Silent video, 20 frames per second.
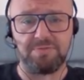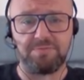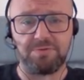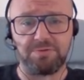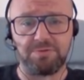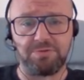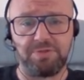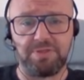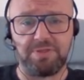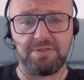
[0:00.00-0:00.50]
for
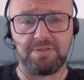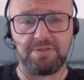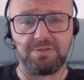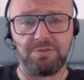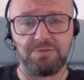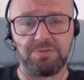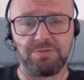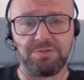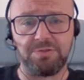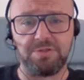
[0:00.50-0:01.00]
creating the
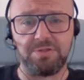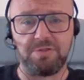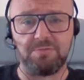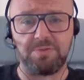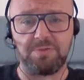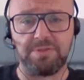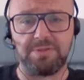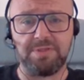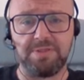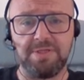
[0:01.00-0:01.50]
original
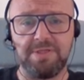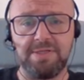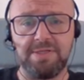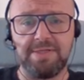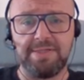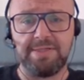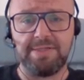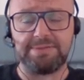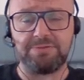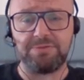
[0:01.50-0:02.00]
one.
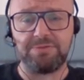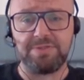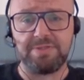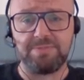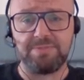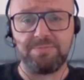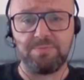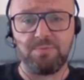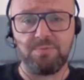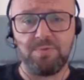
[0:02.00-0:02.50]
The
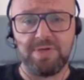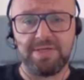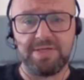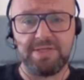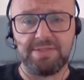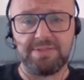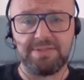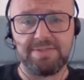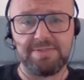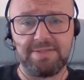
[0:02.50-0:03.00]
reason why
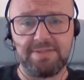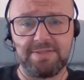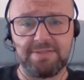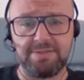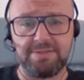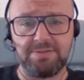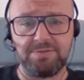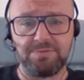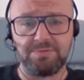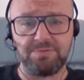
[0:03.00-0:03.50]
I
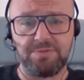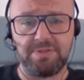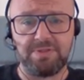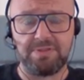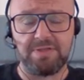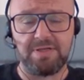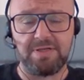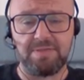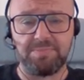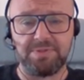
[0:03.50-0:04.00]
decided to create
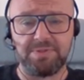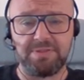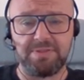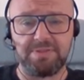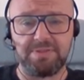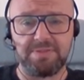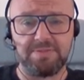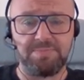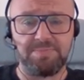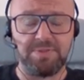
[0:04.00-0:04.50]
an
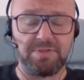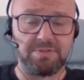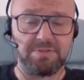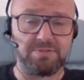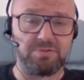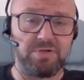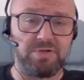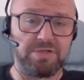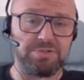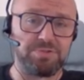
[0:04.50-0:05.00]
update is because
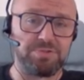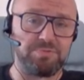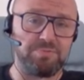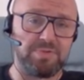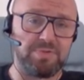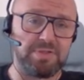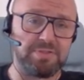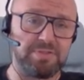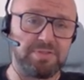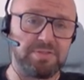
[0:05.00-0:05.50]
Traction
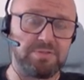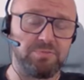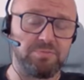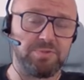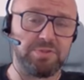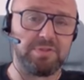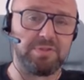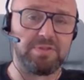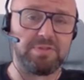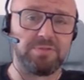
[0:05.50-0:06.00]
was
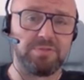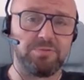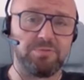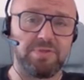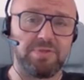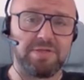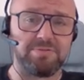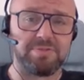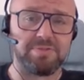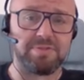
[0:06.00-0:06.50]
written in
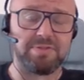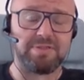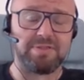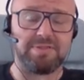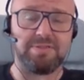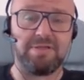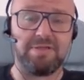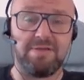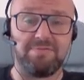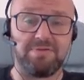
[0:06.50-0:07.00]

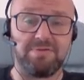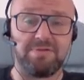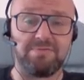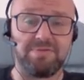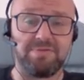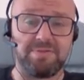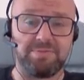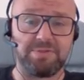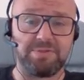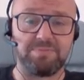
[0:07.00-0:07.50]
2011, if
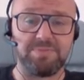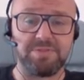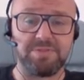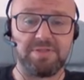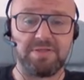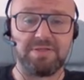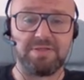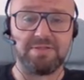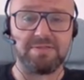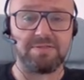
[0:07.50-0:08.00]
I'm not
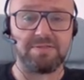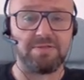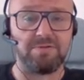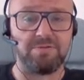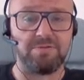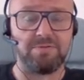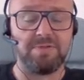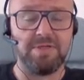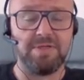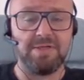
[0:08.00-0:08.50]
mistaken.
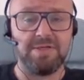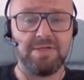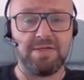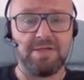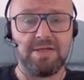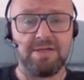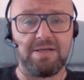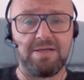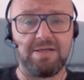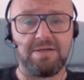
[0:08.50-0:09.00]
So
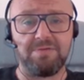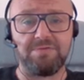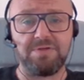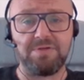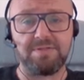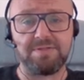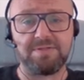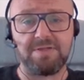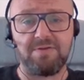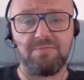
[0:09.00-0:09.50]
a lot of
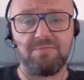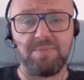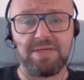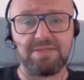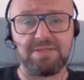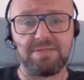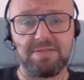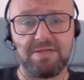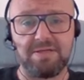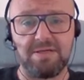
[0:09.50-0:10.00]
years have
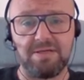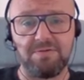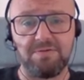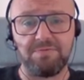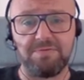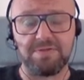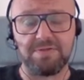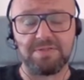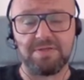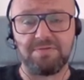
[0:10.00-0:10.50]
passed and a lot of
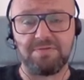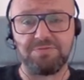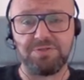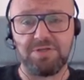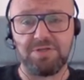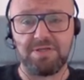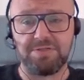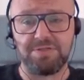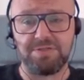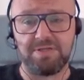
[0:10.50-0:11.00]
things have
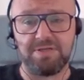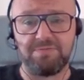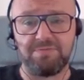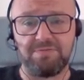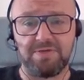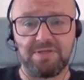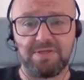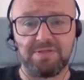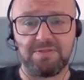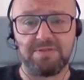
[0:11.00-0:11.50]
changed, and I
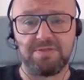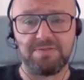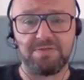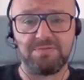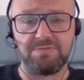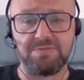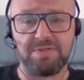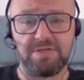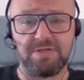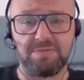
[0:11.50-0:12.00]
think it
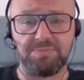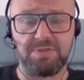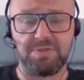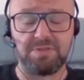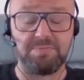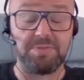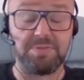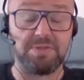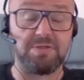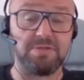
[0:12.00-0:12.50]
deserves an
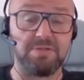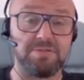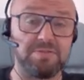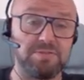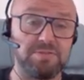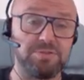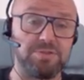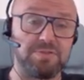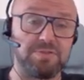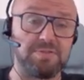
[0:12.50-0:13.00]
update because
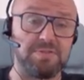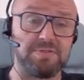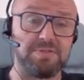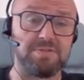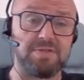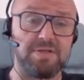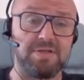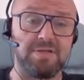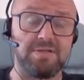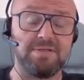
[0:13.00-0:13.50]
it just is
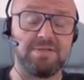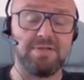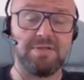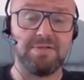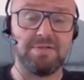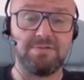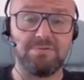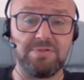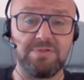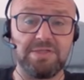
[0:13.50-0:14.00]
a
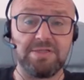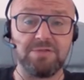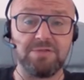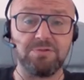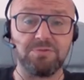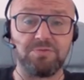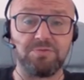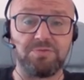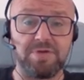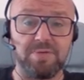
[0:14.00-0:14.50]
really
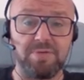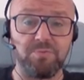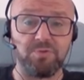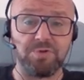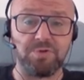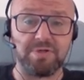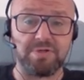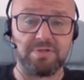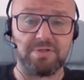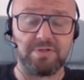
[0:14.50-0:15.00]
good
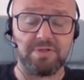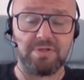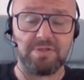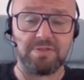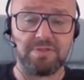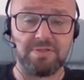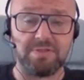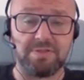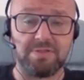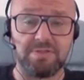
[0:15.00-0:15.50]
framework, a
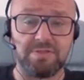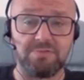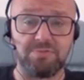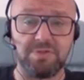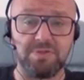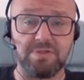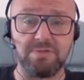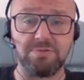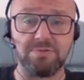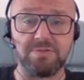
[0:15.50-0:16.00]

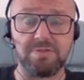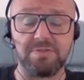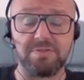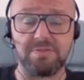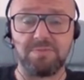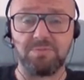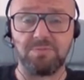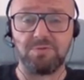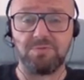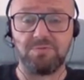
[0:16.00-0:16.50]
really good
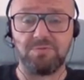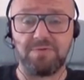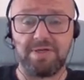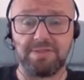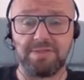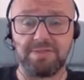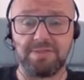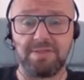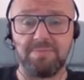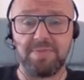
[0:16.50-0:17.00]
system to
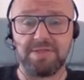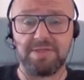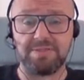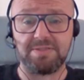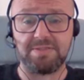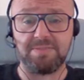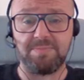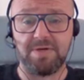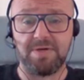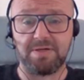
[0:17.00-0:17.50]
find the
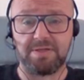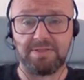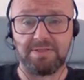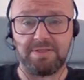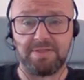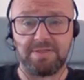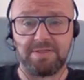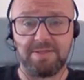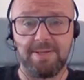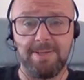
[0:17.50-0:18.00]
best
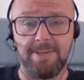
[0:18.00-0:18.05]
marketing